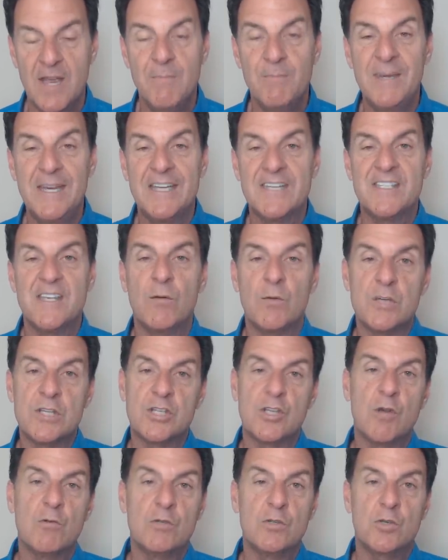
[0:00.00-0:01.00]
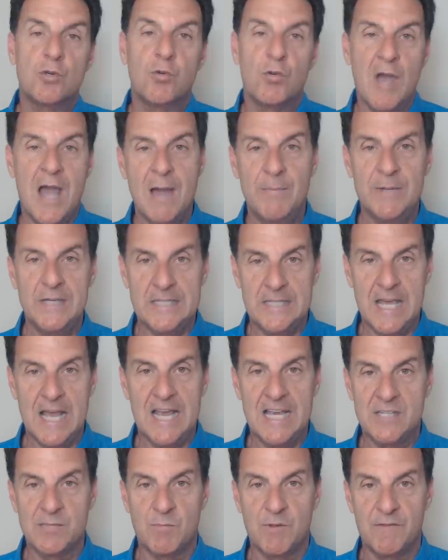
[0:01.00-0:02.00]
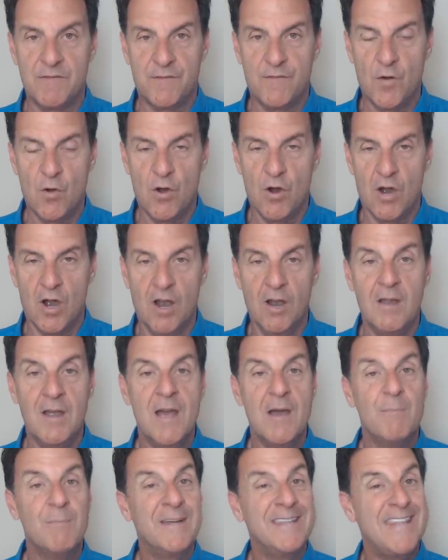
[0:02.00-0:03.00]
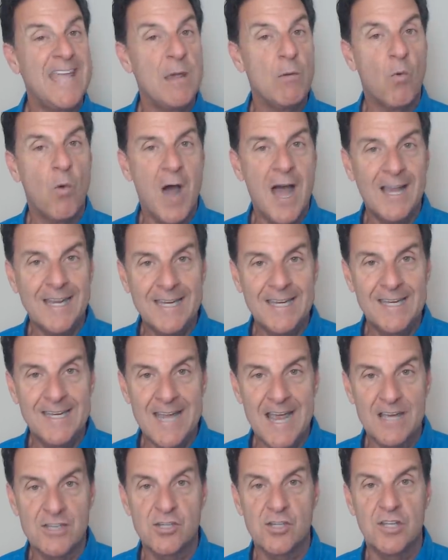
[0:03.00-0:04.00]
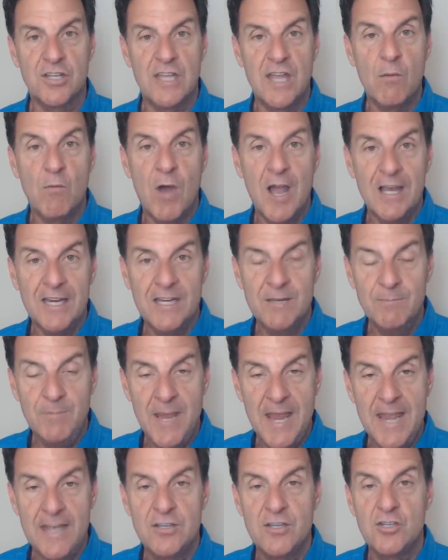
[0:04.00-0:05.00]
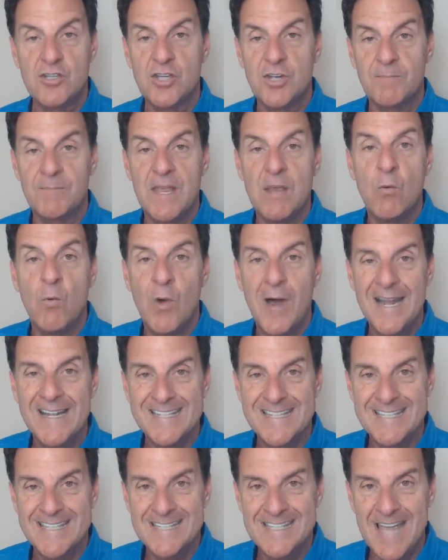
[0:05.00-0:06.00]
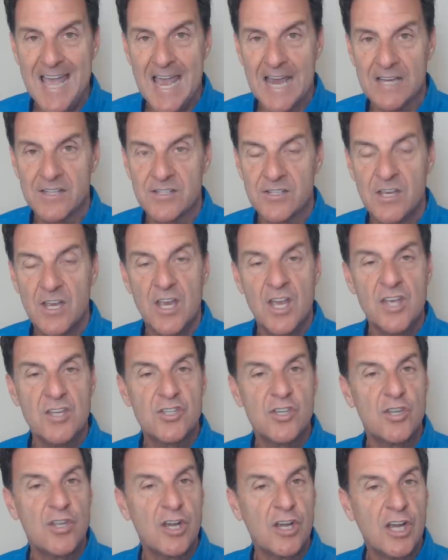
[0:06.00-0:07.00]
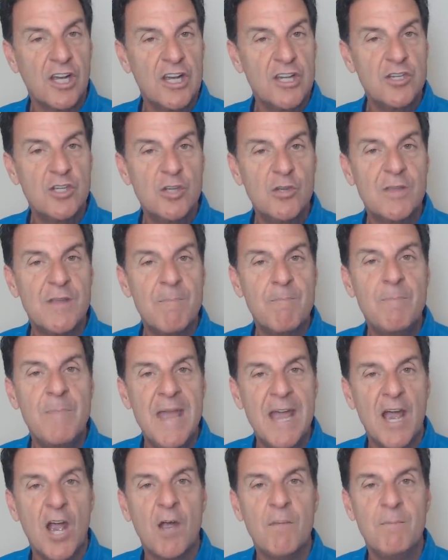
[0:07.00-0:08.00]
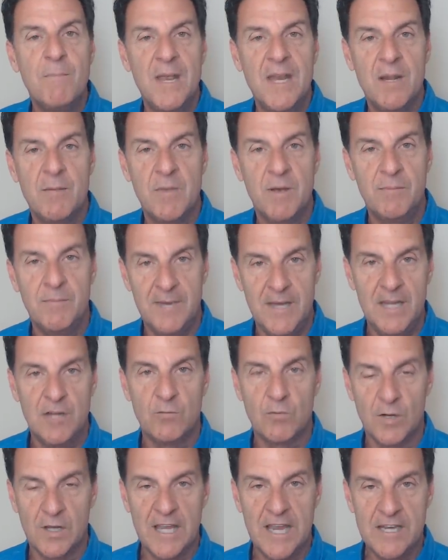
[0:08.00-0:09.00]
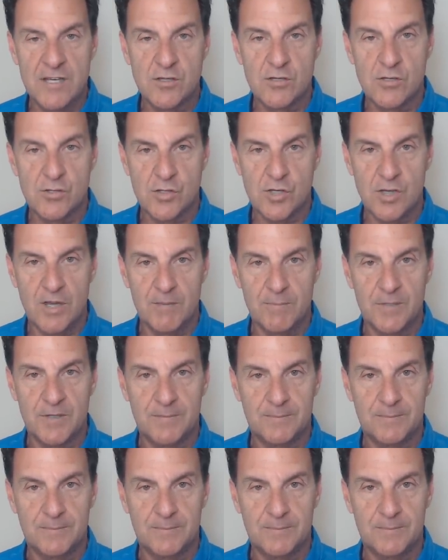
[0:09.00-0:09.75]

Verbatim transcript: because they were so traumatized before, but they want connection. They want companionship. They want sex. So they're going to do the bare minimum in relationship.